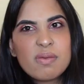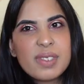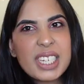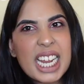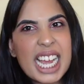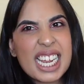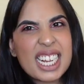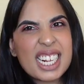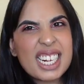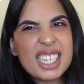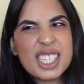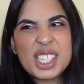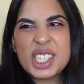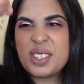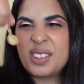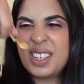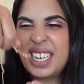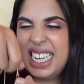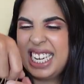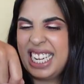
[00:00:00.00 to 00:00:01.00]

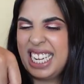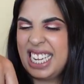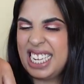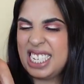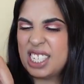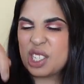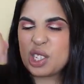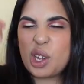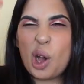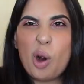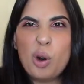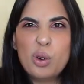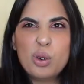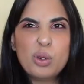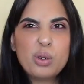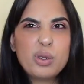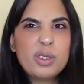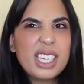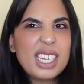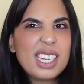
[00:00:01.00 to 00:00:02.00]
necklace really it's
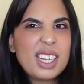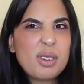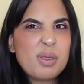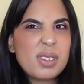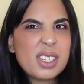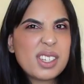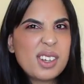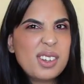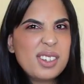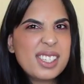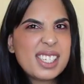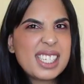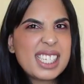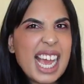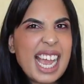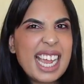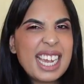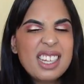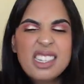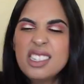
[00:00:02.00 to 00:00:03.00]
gold and it was on
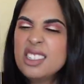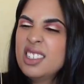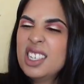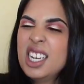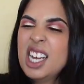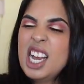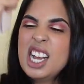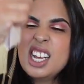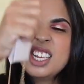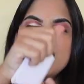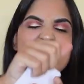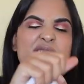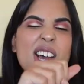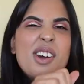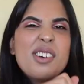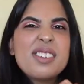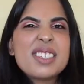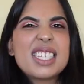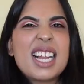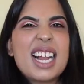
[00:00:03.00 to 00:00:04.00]
sale so
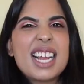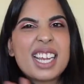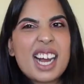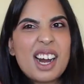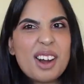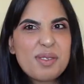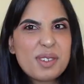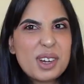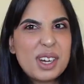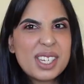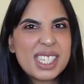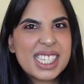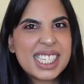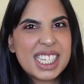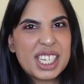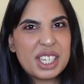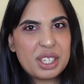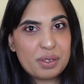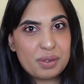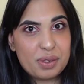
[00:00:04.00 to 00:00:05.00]
I was like I've got a
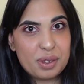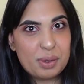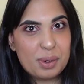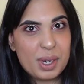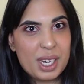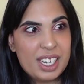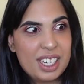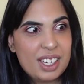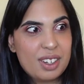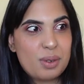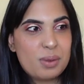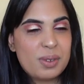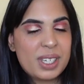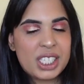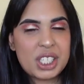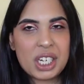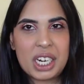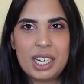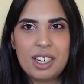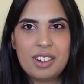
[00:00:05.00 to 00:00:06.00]
silver one
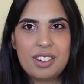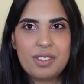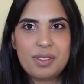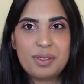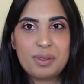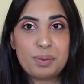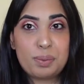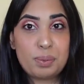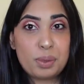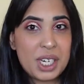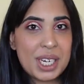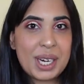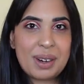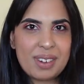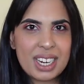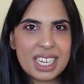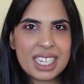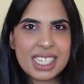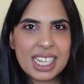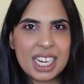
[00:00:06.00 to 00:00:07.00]
which I
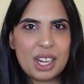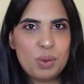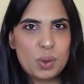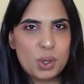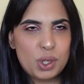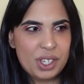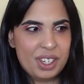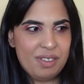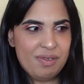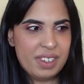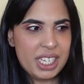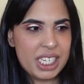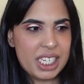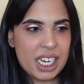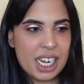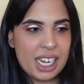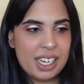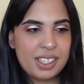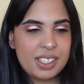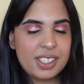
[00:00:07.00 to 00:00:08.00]
previously worn in
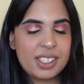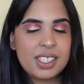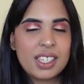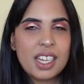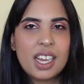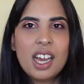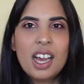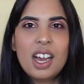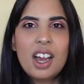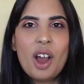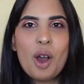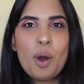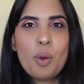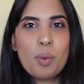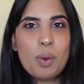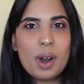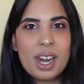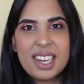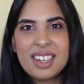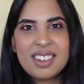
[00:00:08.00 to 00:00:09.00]
videos
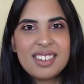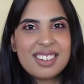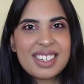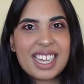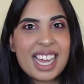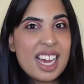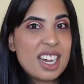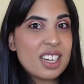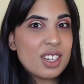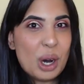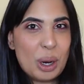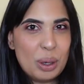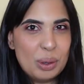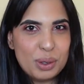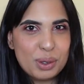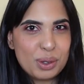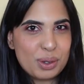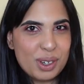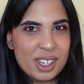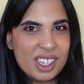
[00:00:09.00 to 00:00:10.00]
why not get a
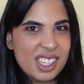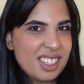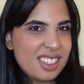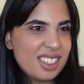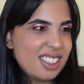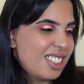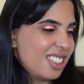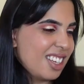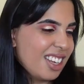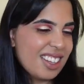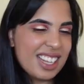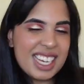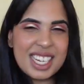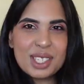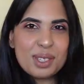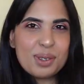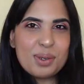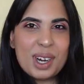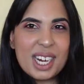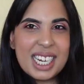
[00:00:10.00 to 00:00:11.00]
gold one so
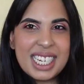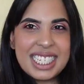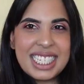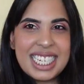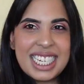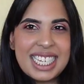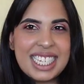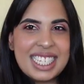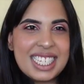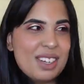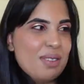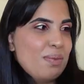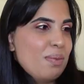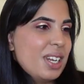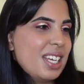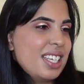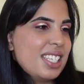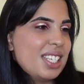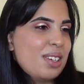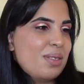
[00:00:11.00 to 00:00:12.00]
that's what I did and
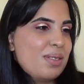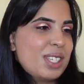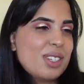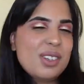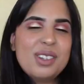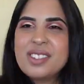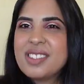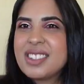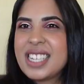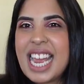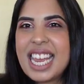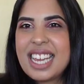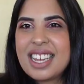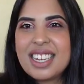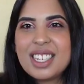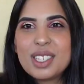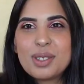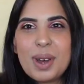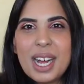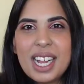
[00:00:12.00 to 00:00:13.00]
plus it was on
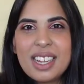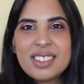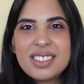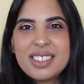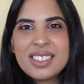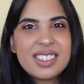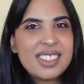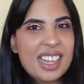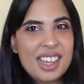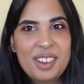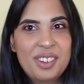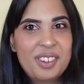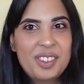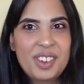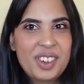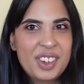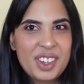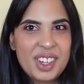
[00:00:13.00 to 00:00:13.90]
sale as well so